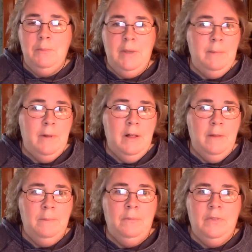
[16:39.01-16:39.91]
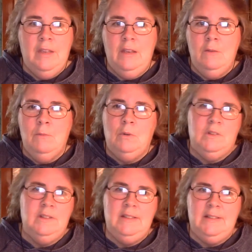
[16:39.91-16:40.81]
bee balm that you
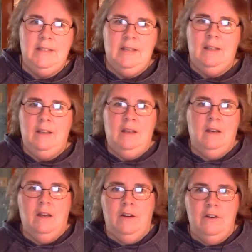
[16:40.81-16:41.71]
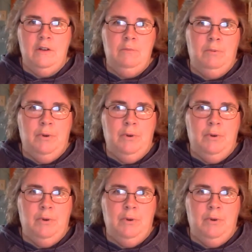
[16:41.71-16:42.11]
mostly see in garden